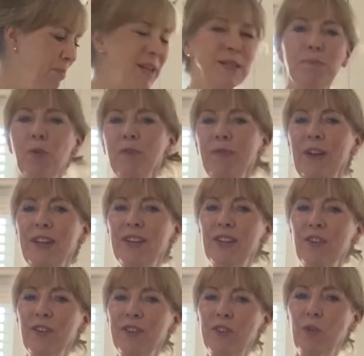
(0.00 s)
it's more fun to tell
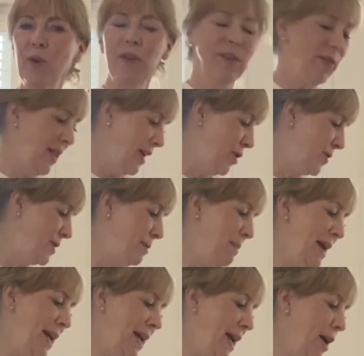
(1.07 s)
the story that they used to
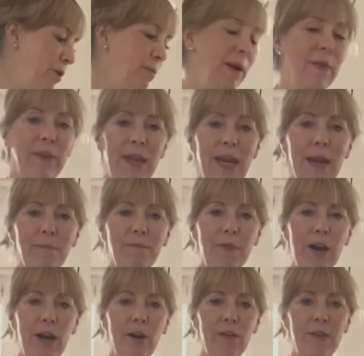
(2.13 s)
make it out around the
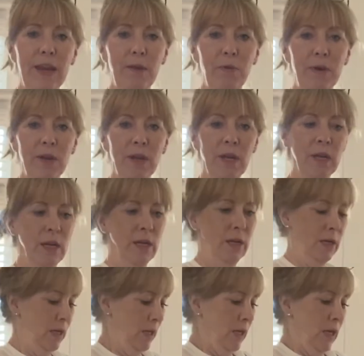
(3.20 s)
campfire, and they would
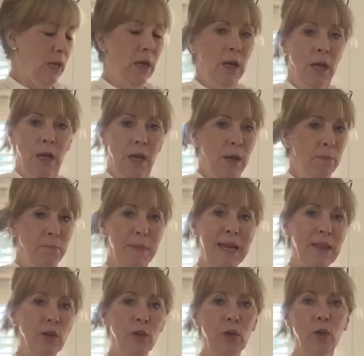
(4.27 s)
make
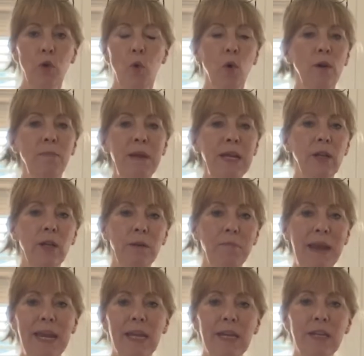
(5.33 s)
their little cornmeal and
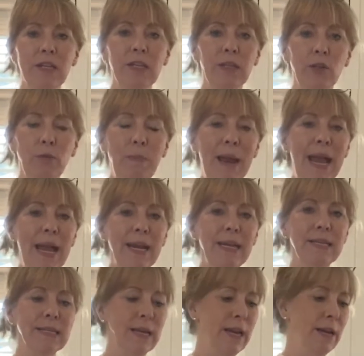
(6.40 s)
make it into little
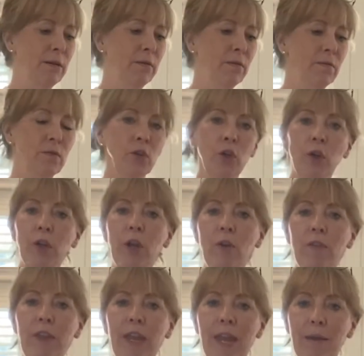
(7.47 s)
patties and cook it over
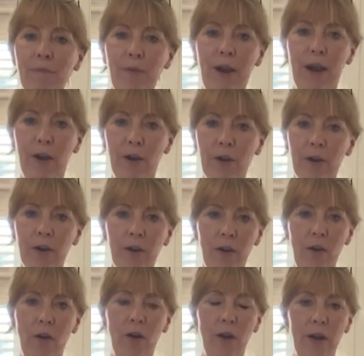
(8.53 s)
the campfire
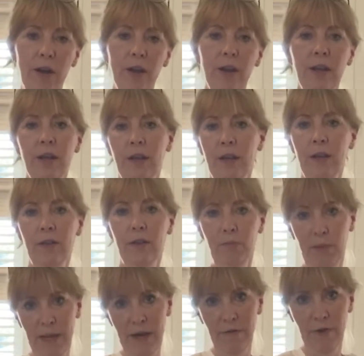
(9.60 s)
on the
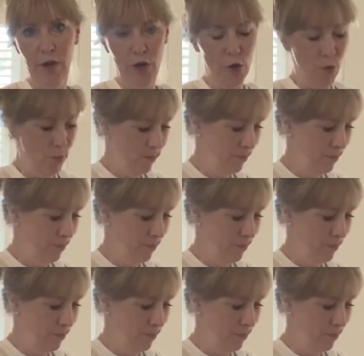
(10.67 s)
blade of a hoe.